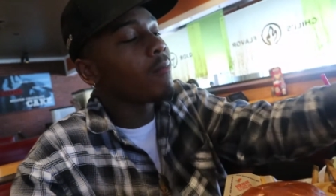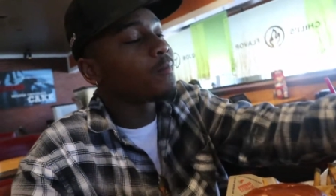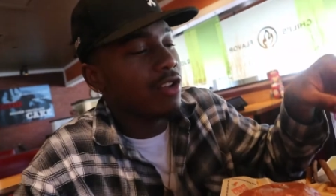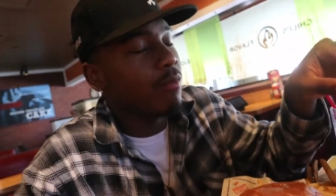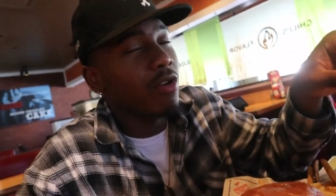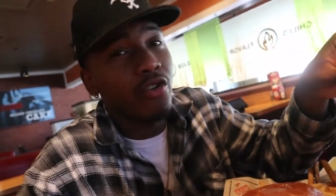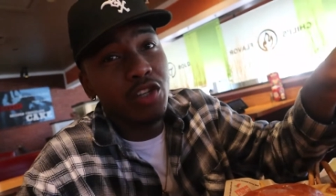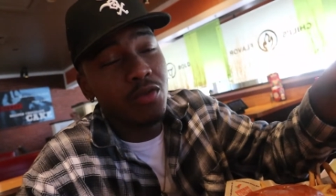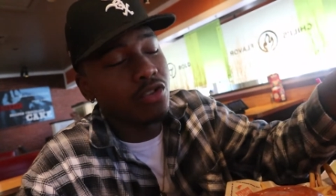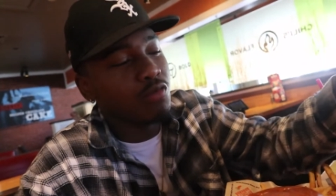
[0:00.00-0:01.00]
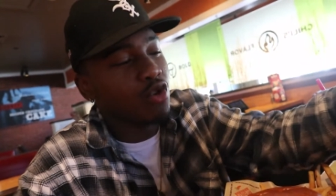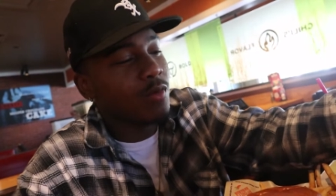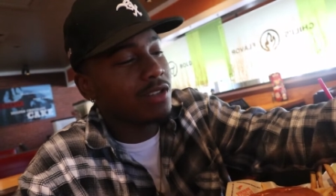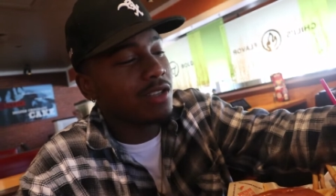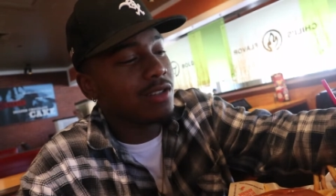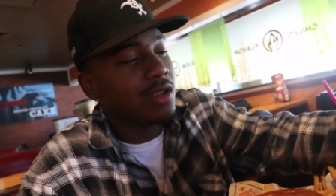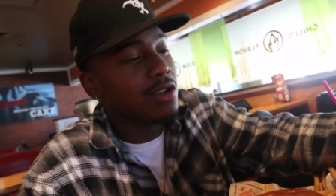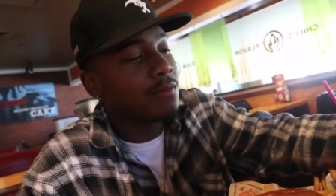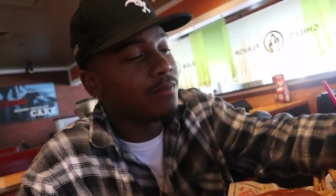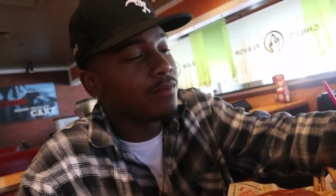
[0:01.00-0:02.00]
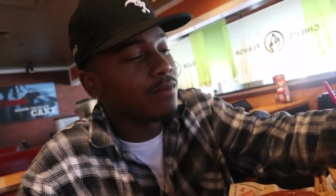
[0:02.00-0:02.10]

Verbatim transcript: Like, bro, Greensboro's small, but at the same time,